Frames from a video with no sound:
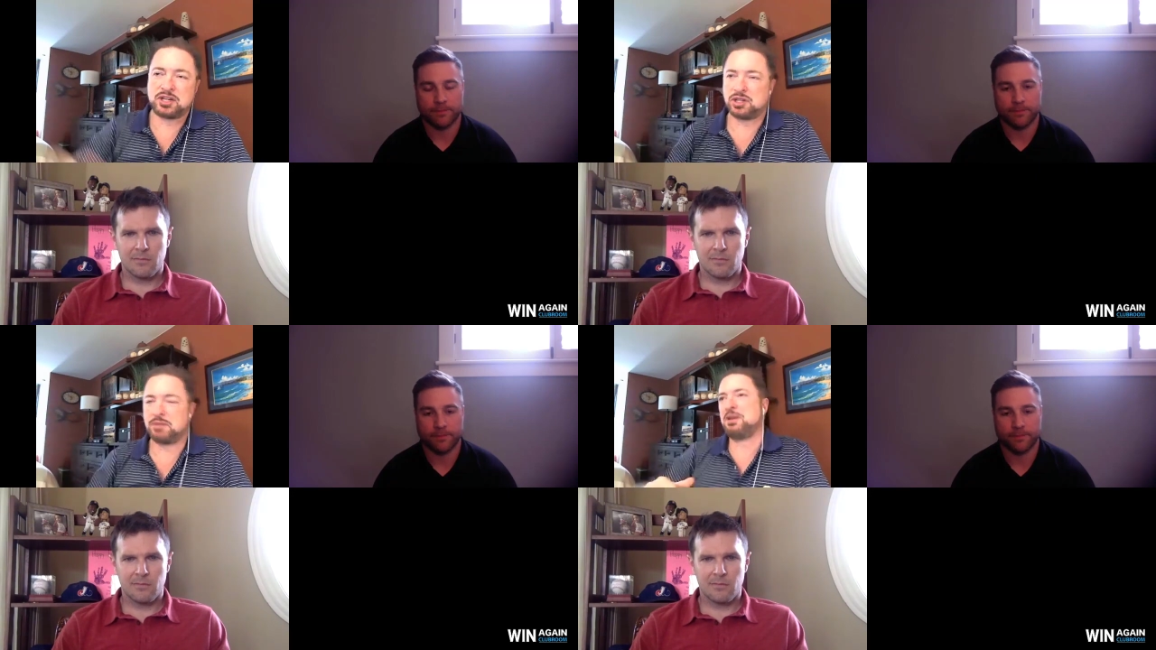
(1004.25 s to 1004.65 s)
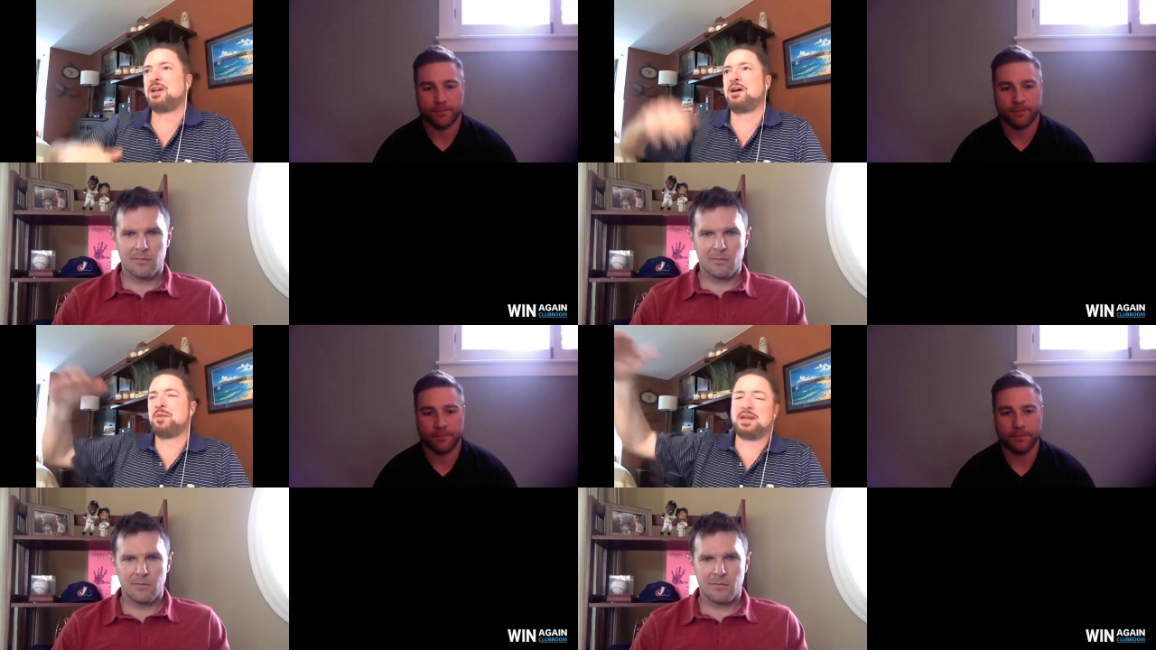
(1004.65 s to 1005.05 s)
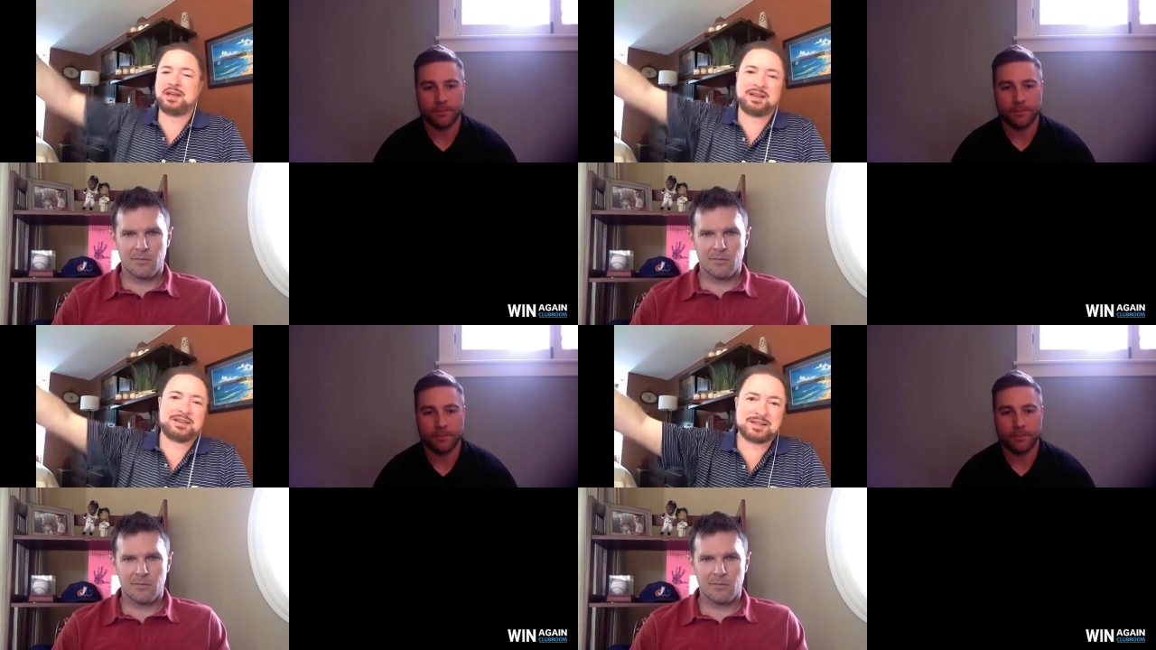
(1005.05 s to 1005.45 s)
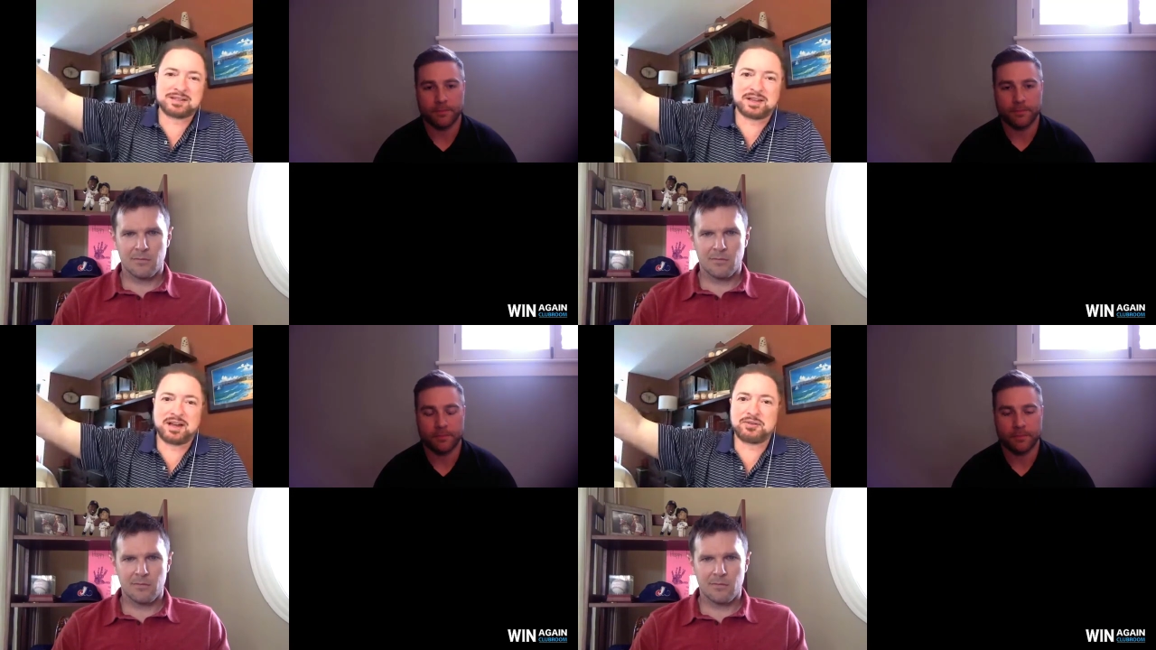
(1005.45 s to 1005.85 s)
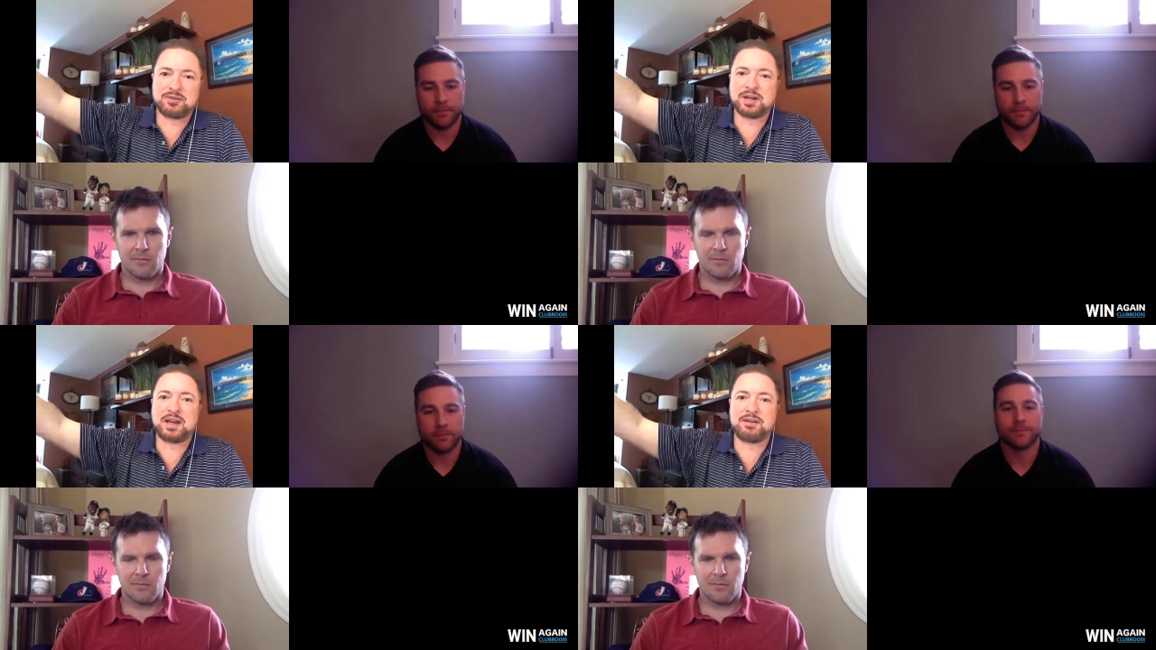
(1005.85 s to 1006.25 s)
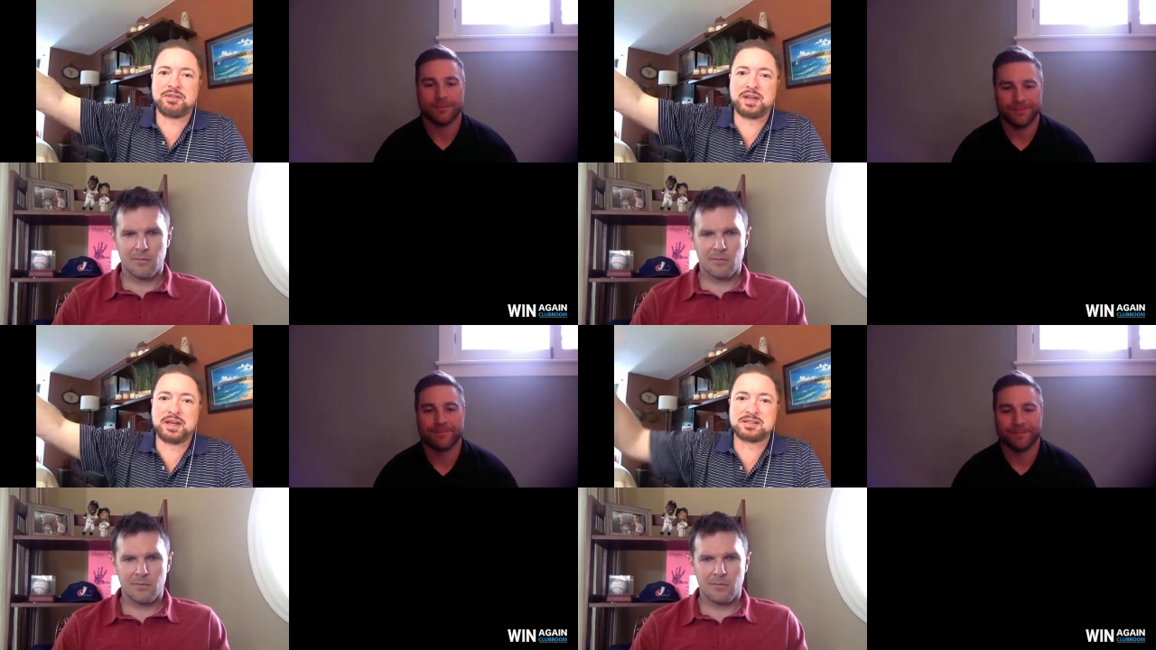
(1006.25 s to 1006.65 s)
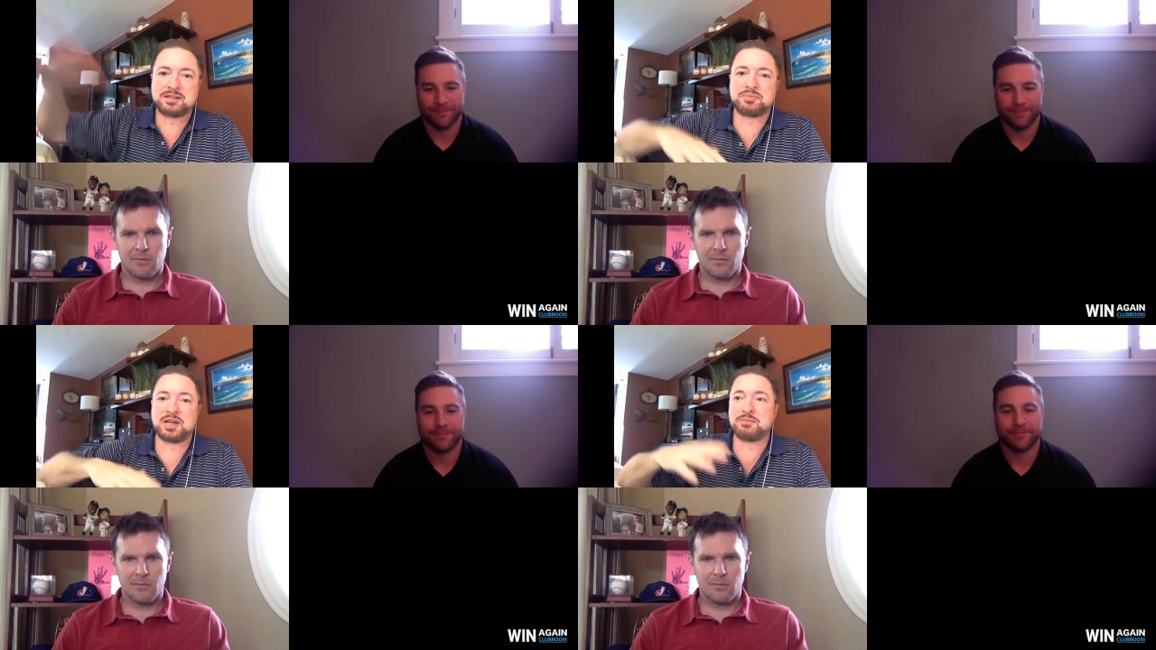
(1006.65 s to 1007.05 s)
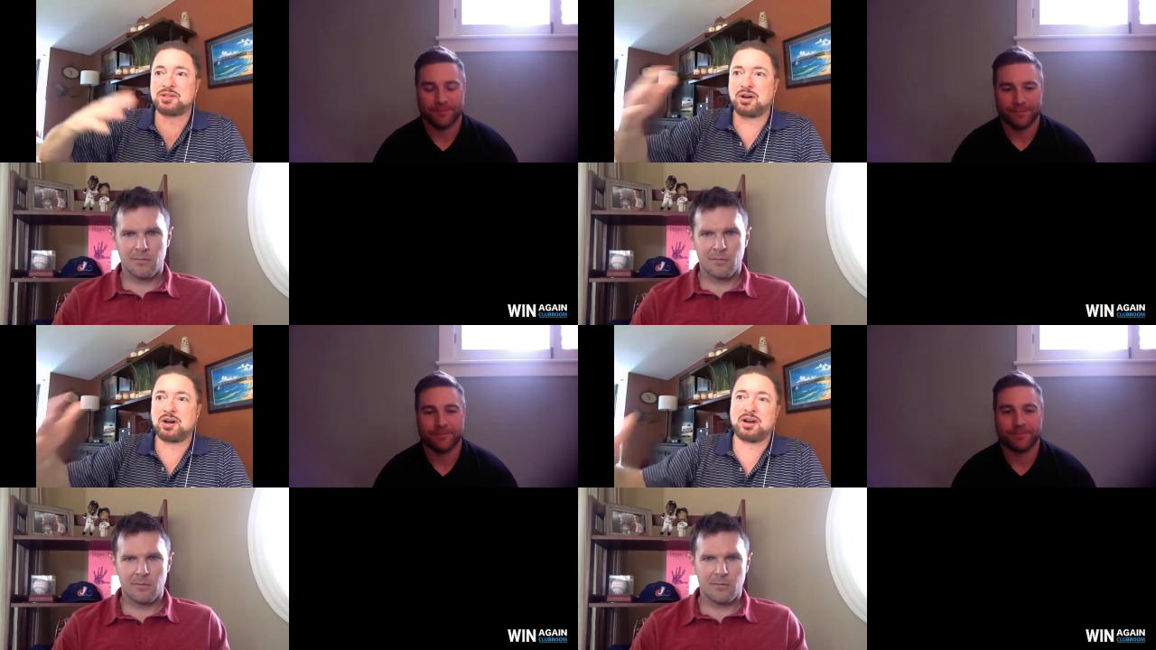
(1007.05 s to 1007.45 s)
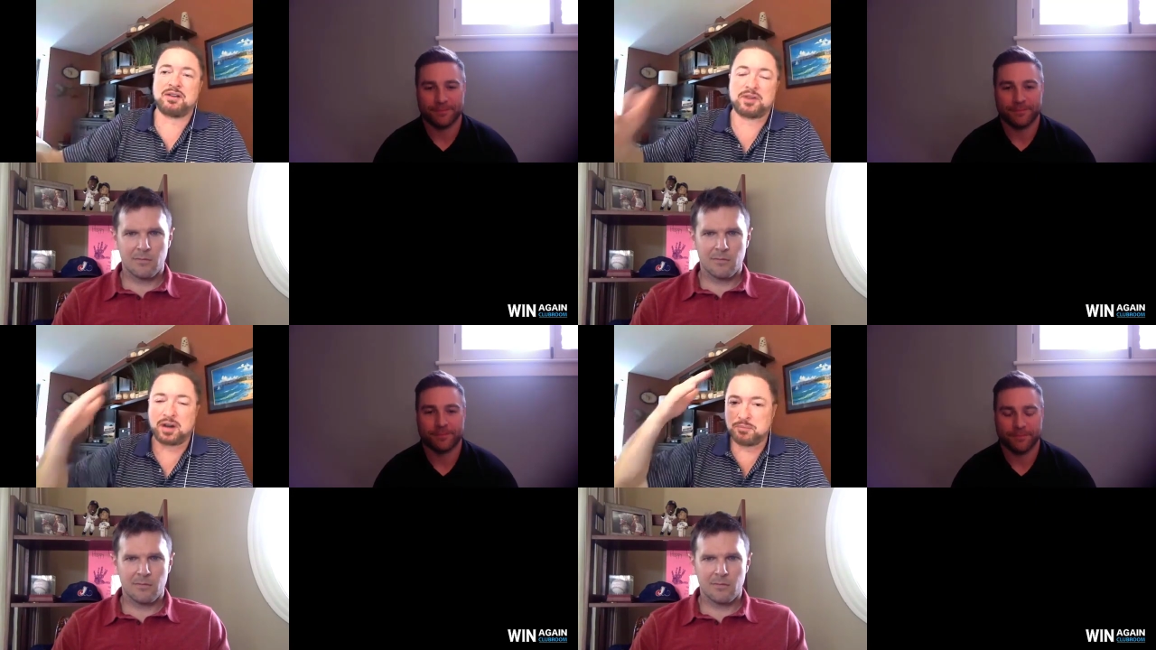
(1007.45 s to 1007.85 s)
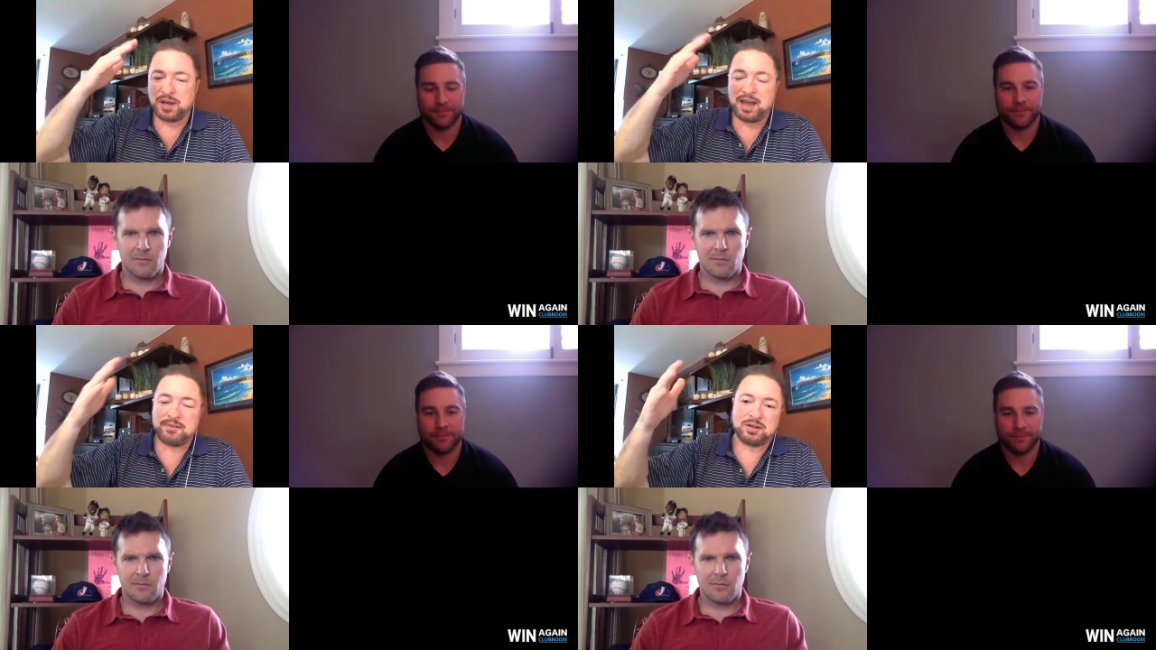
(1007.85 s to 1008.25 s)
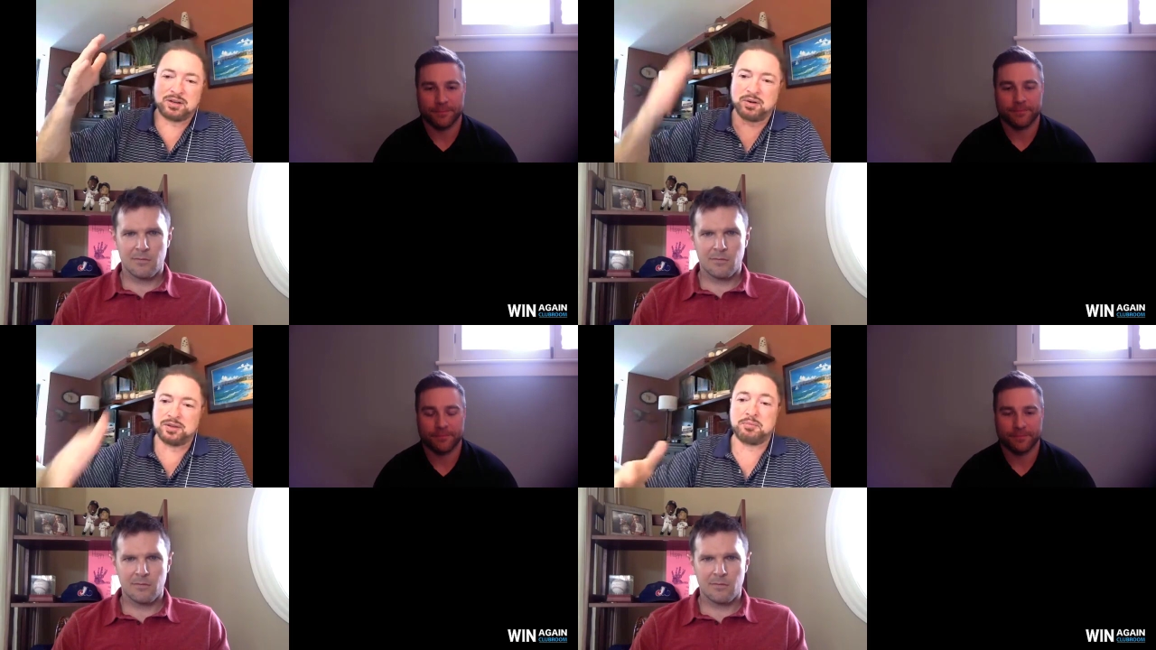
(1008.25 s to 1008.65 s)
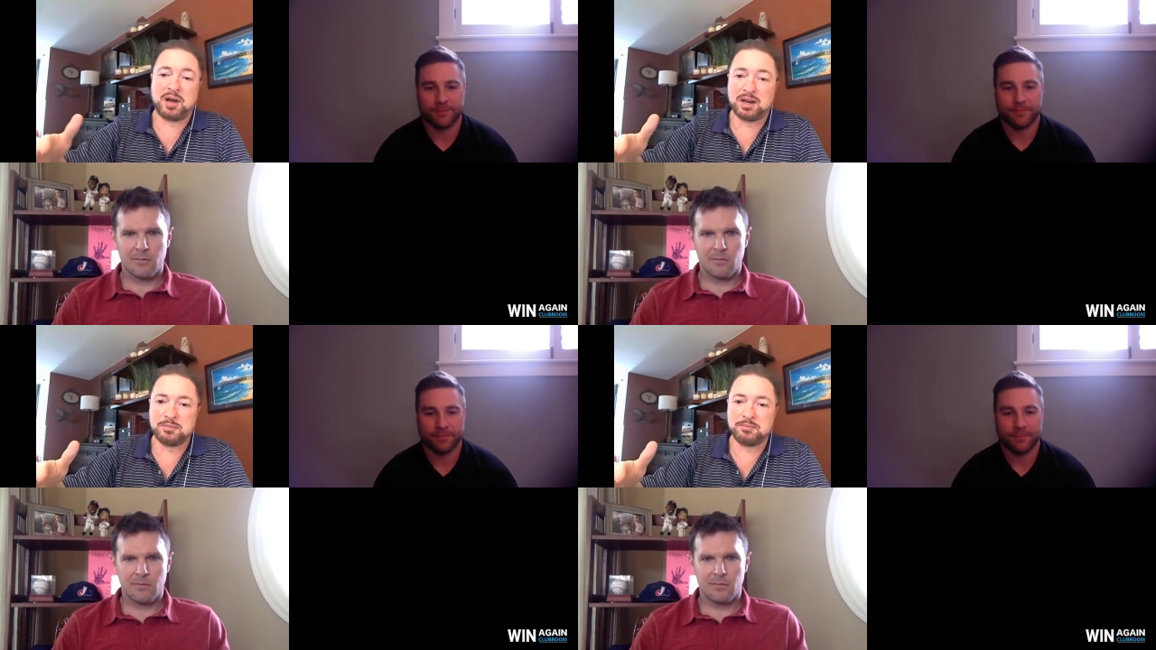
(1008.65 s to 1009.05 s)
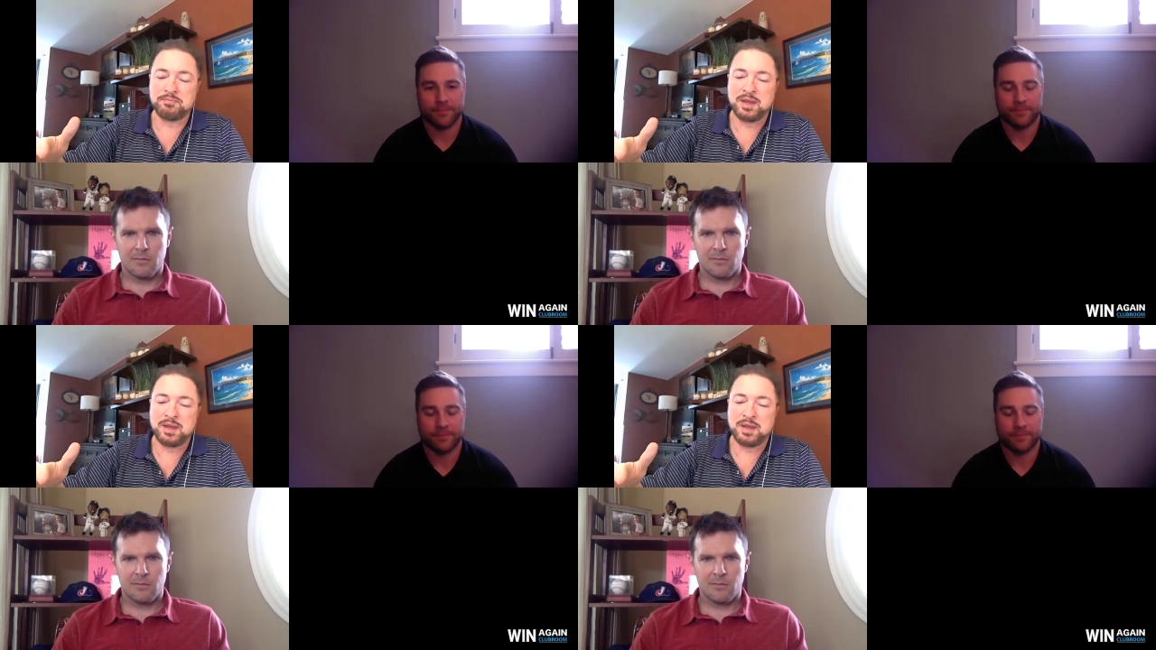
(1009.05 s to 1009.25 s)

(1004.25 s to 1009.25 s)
Speaker 1: I should be coming in at this level, kind of a thing. And sometimes they're caught off guard by having to go at the bottom.